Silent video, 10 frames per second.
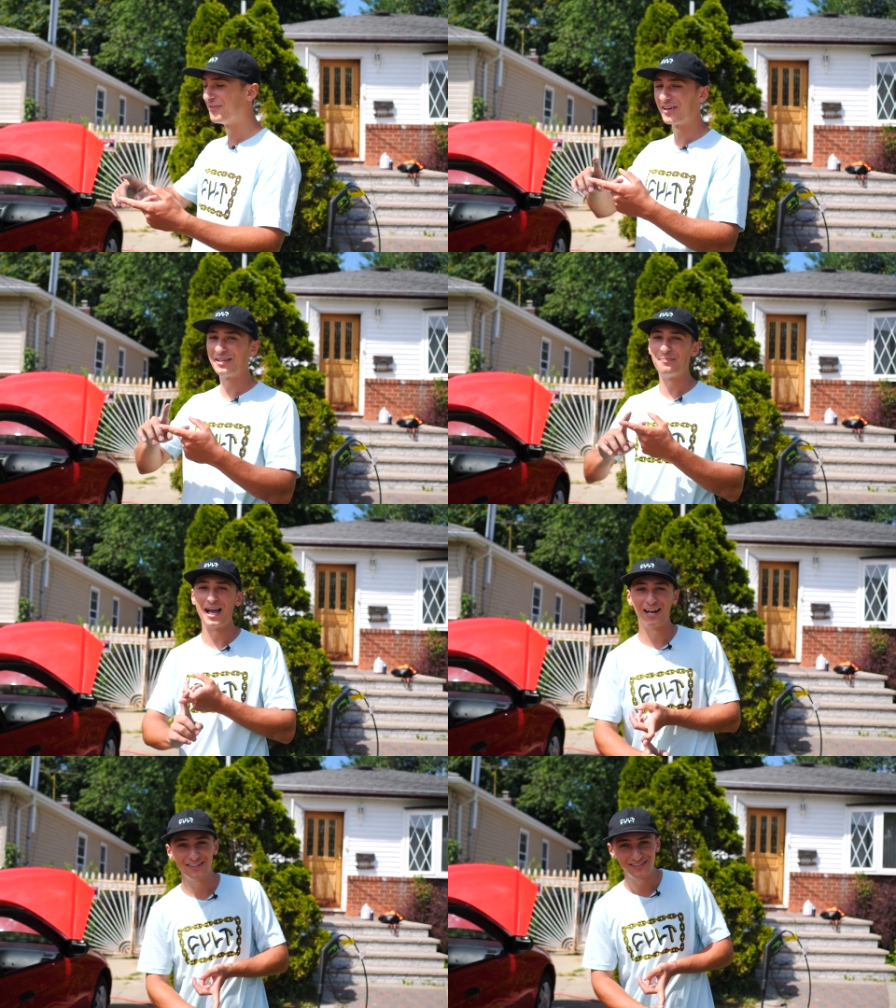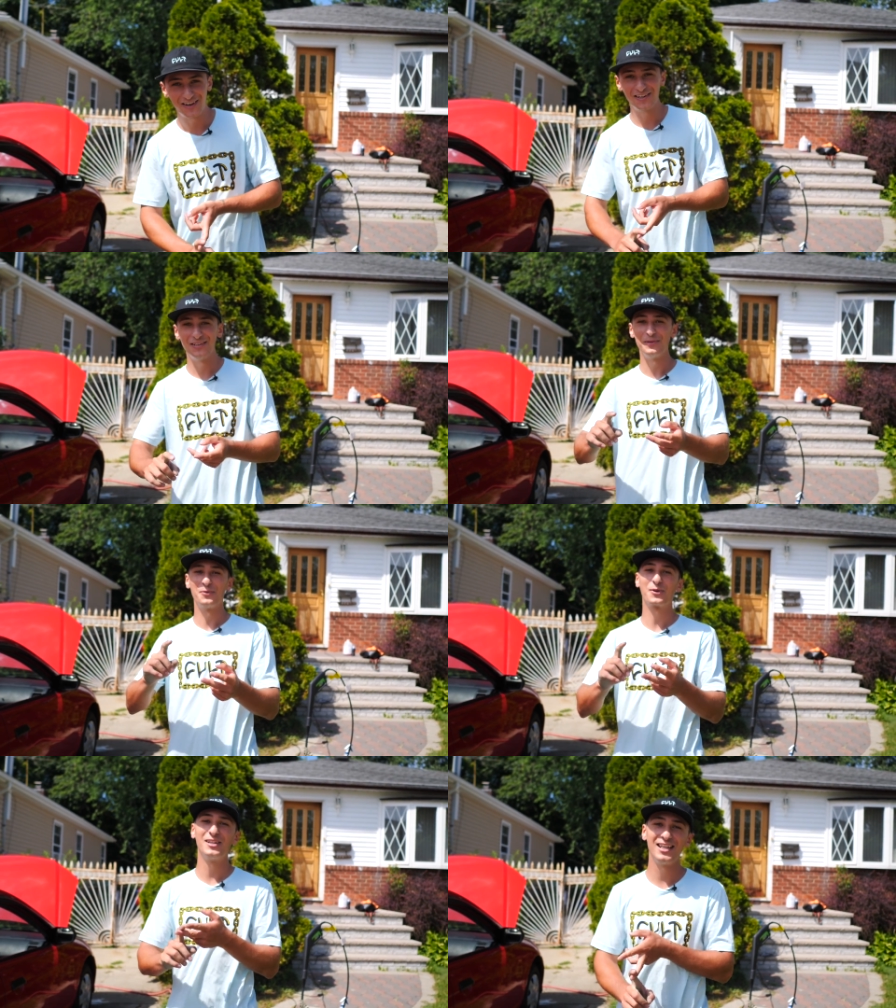the banners on,
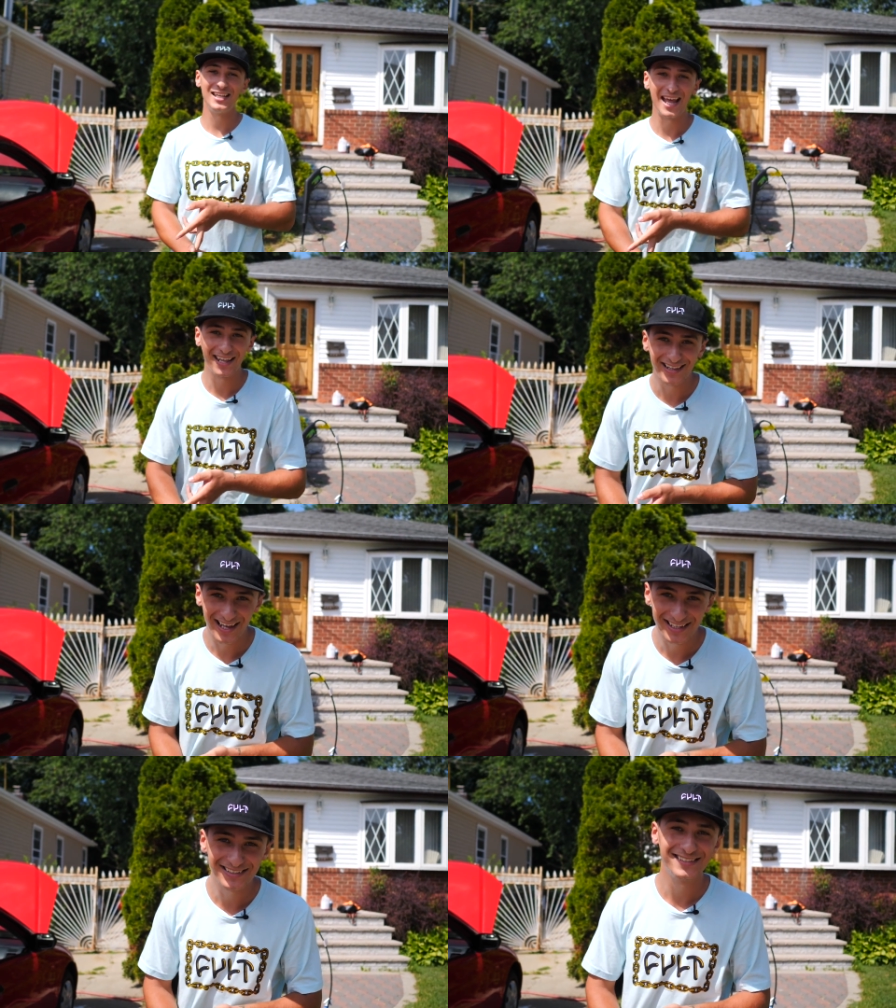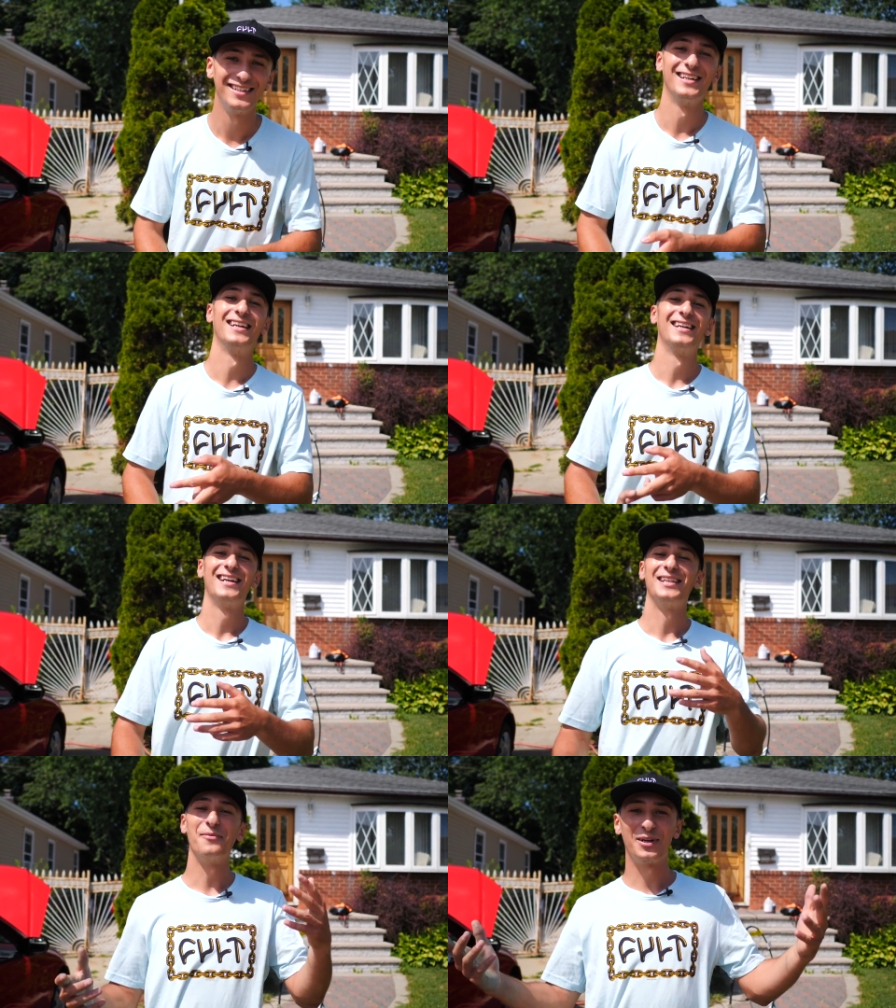we're cleaning the headlights,
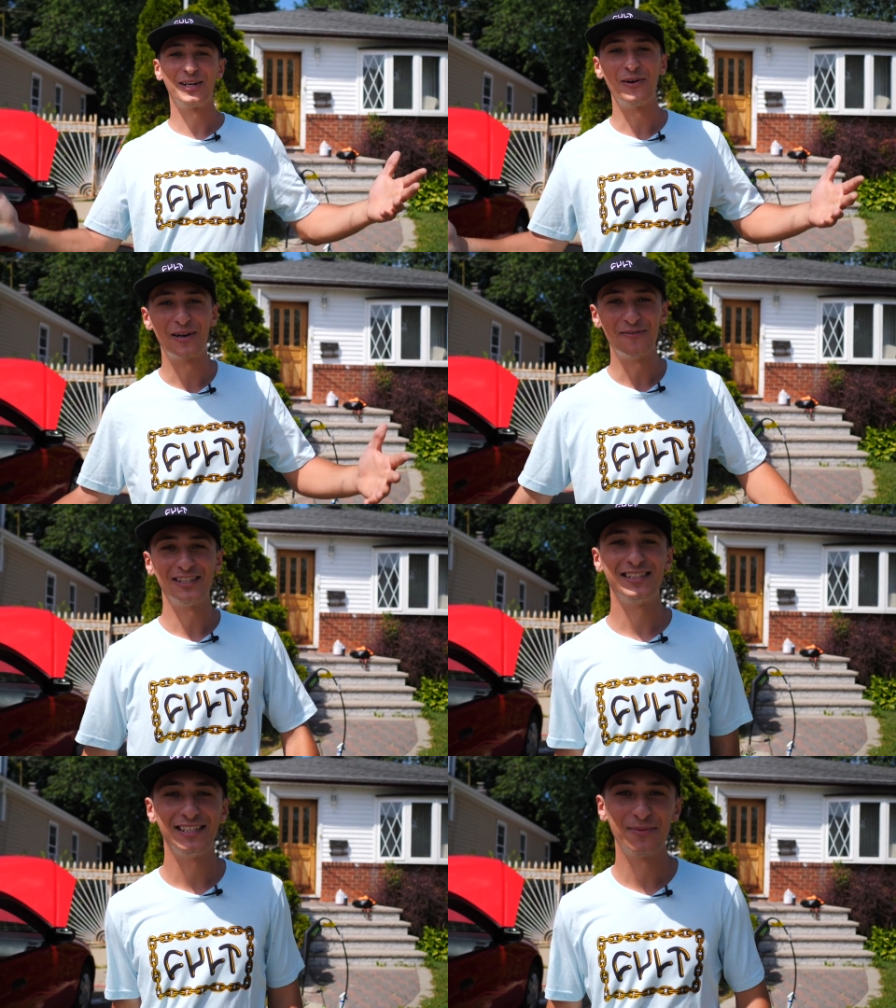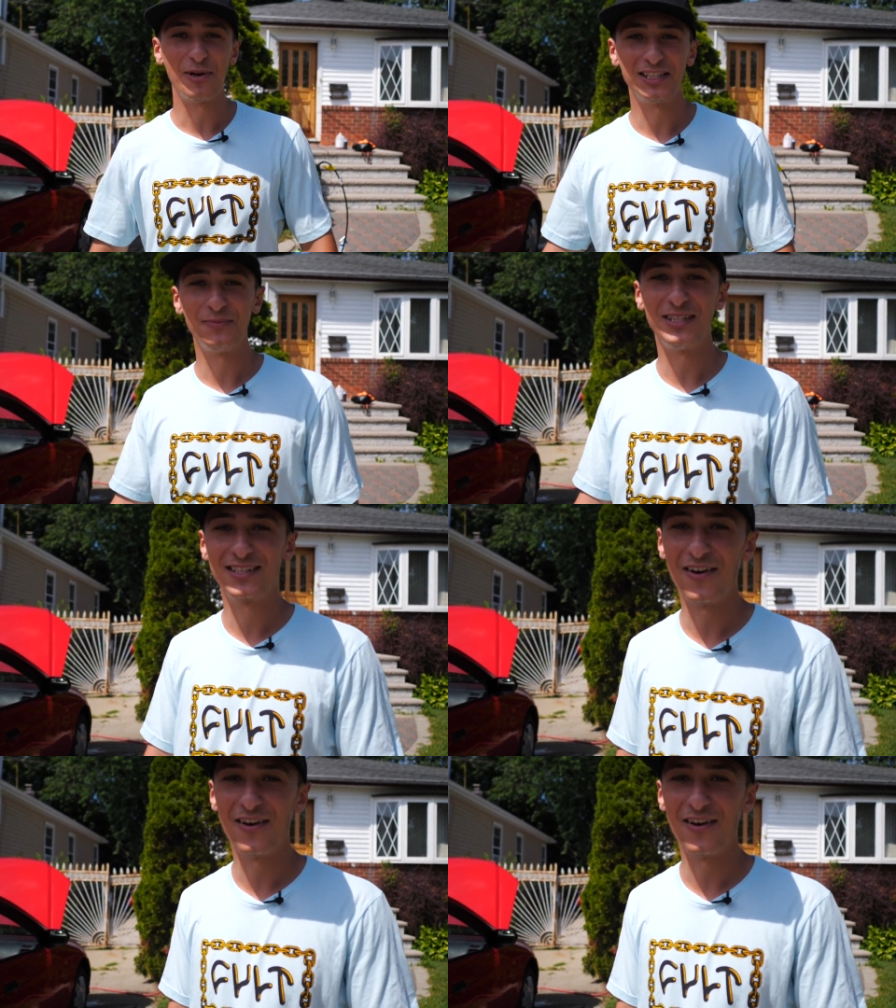and then we're gonna go get Rusty and surprise him with this